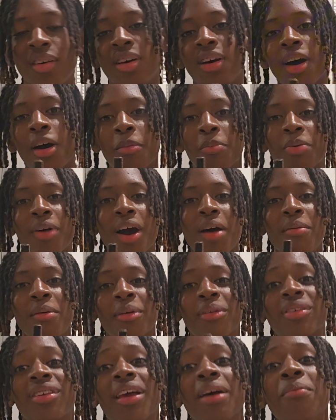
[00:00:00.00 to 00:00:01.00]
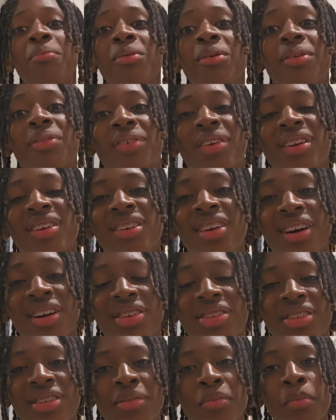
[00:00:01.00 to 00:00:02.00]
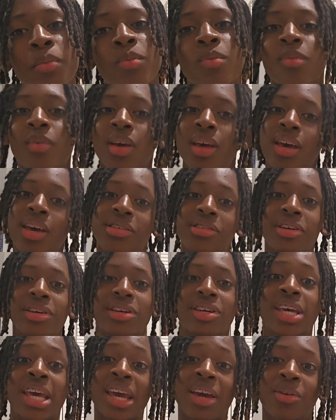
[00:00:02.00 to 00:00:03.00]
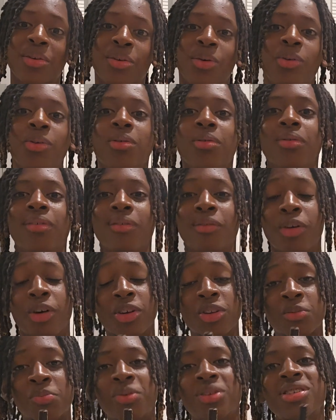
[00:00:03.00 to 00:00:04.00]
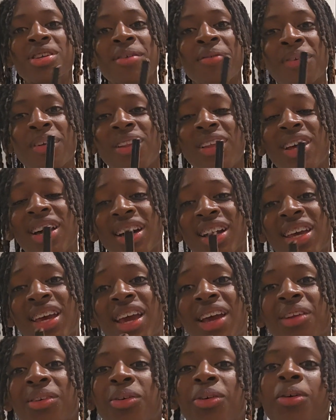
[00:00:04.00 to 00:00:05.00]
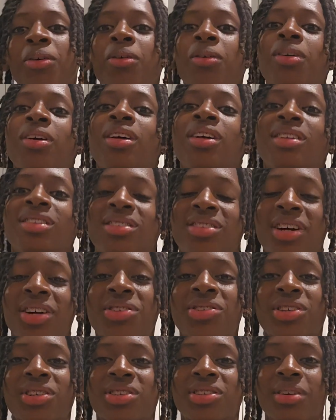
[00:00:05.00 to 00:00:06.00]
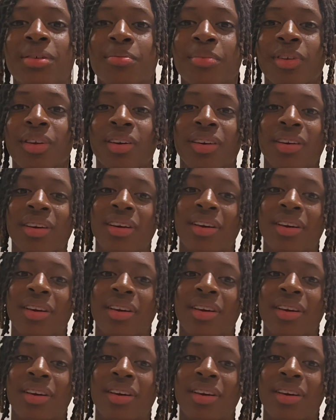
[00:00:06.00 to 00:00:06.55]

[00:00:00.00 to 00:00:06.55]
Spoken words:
A prime example of conduction is a candle, well, specifically a candle touching something.